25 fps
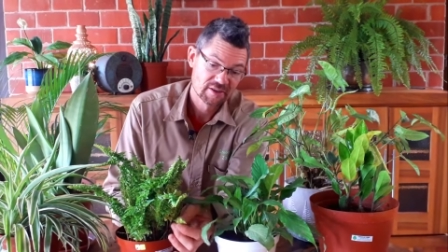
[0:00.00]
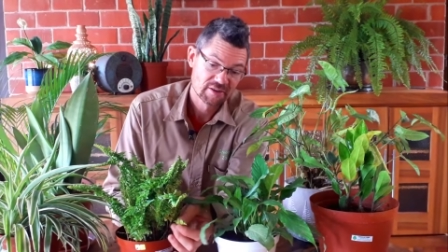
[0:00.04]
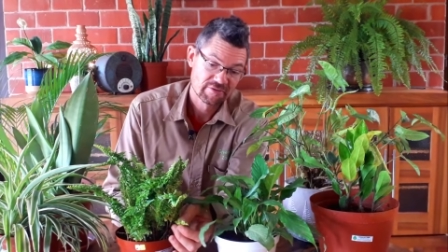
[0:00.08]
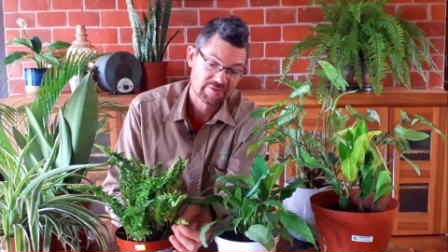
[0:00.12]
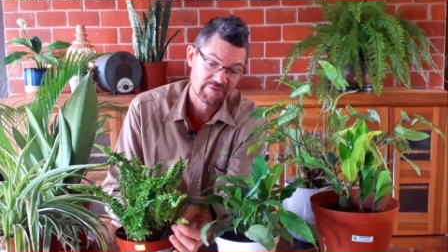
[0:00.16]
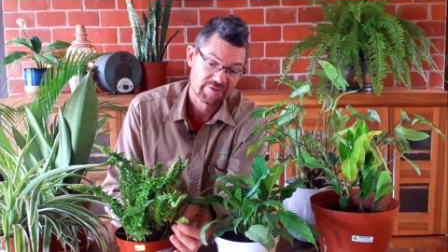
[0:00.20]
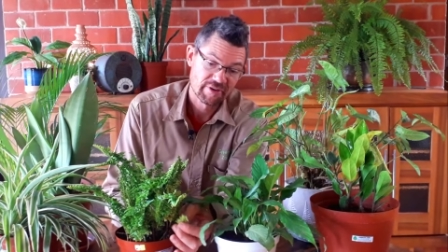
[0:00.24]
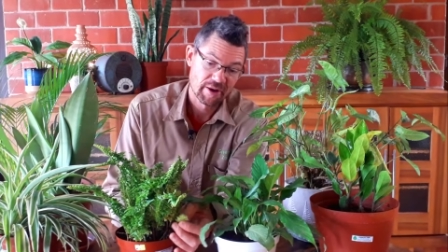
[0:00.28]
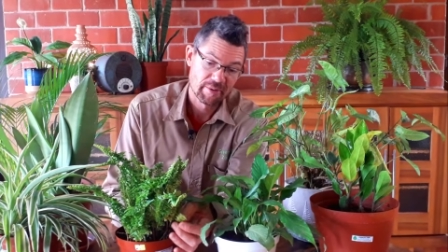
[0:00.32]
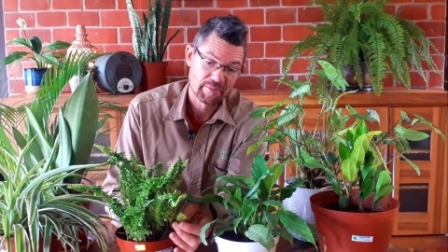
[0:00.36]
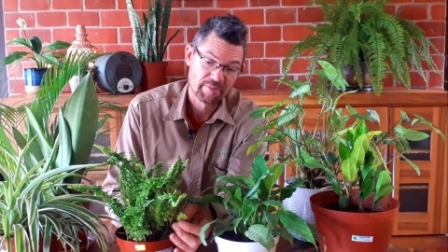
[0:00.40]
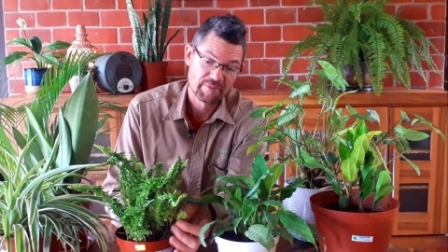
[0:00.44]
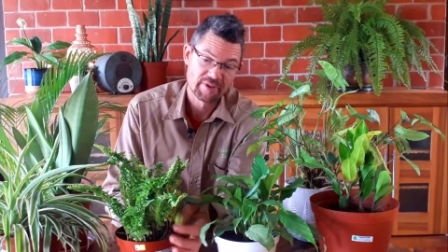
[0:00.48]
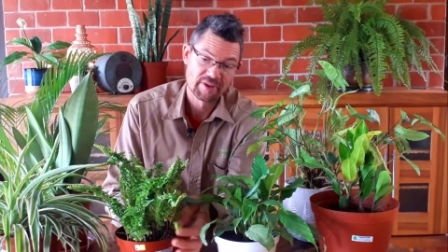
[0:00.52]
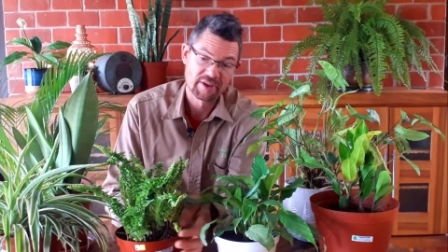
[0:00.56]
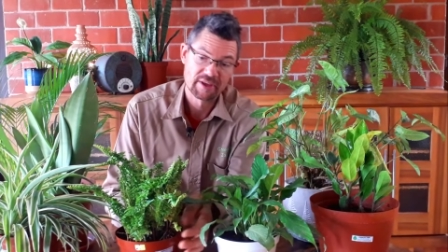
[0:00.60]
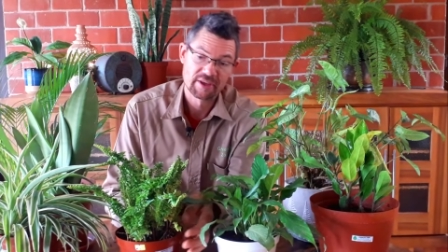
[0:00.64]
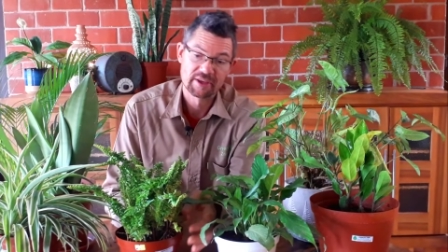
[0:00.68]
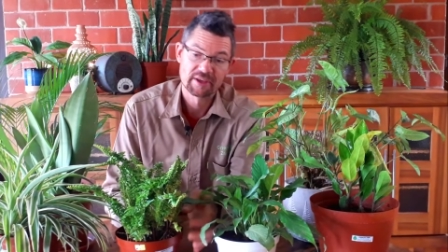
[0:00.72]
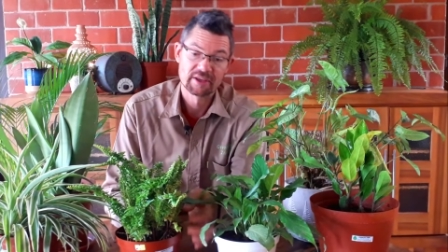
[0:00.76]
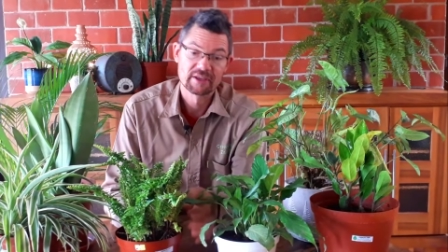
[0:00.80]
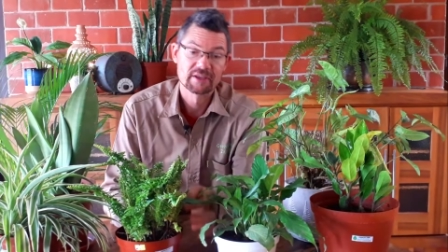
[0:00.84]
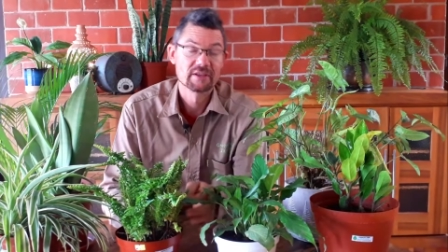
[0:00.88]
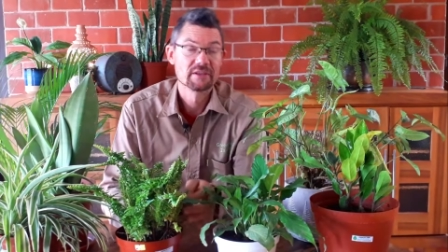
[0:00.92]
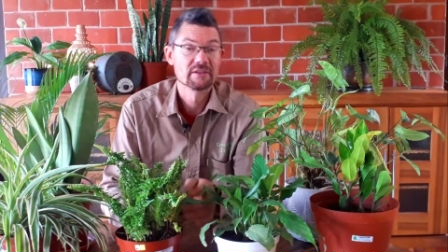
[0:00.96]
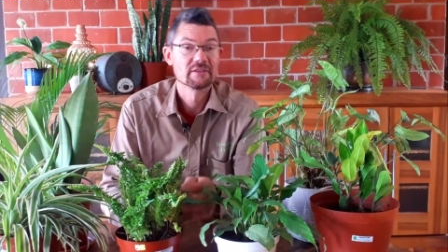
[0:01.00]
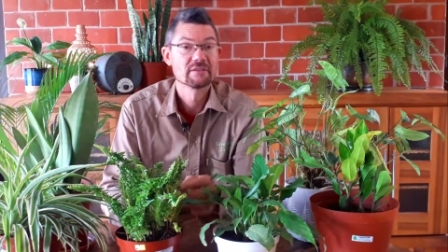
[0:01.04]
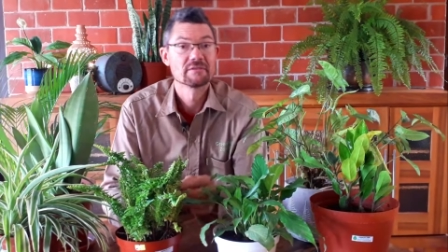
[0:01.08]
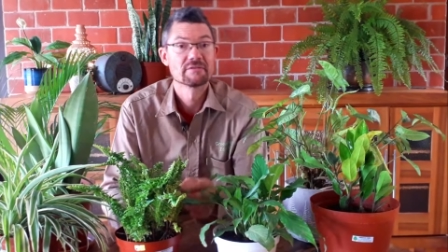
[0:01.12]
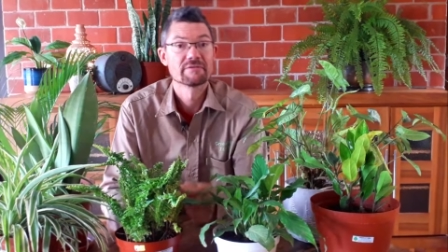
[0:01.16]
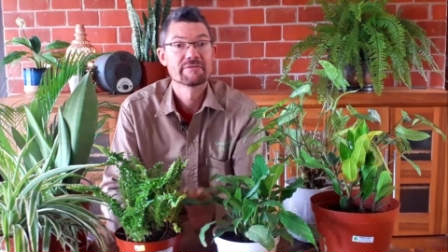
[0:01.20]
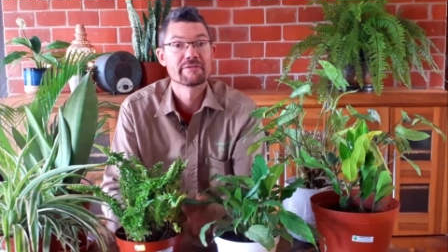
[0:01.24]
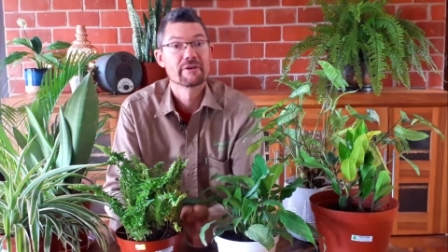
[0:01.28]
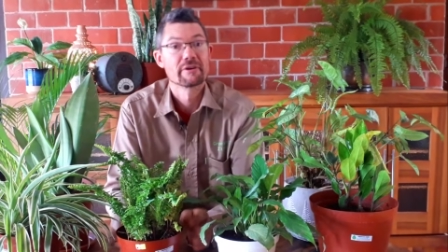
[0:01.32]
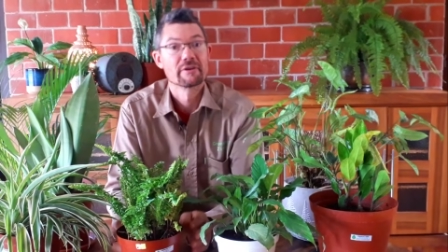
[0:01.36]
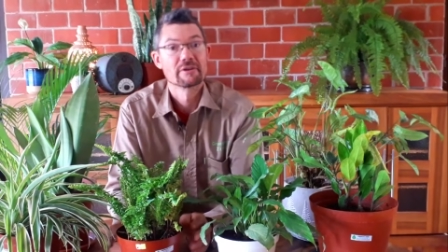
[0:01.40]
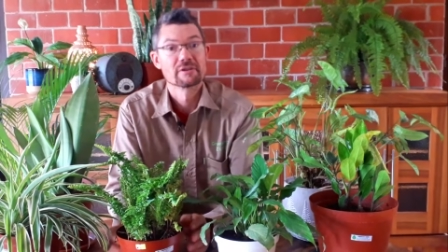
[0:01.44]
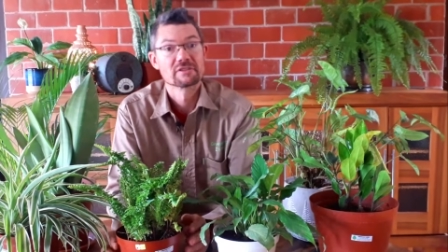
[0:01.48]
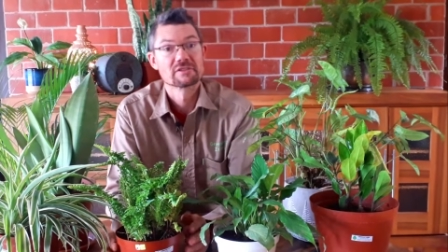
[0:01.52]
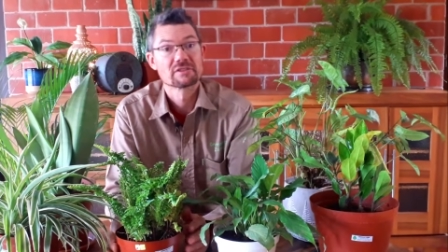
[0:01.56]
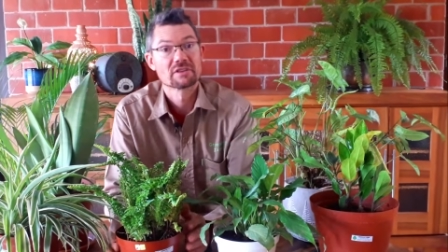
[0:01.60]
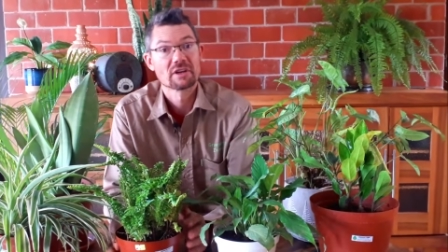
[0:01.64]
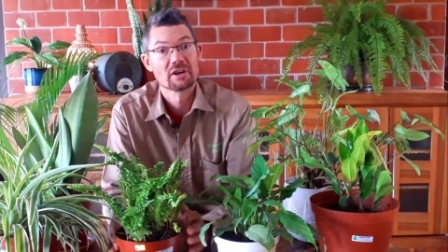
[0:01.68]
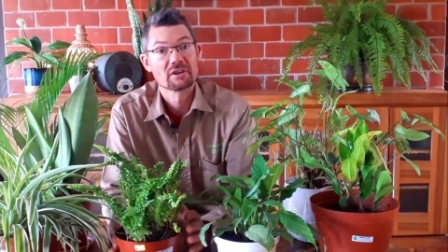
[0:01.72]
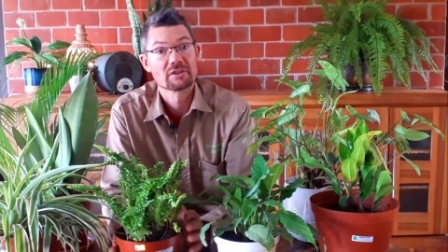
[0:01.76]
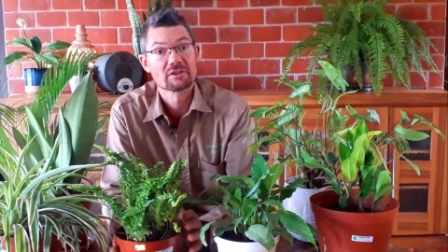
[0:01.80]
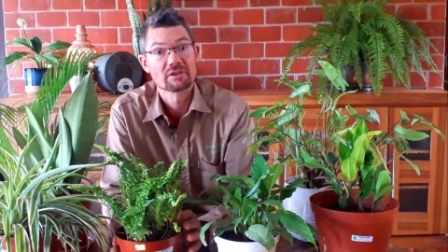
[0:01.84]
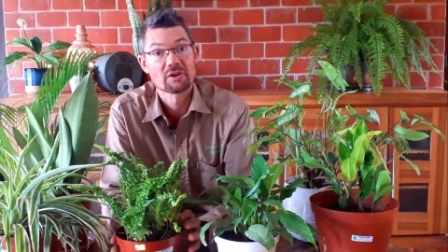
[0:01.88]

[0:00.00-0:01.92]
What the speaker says: from the fern start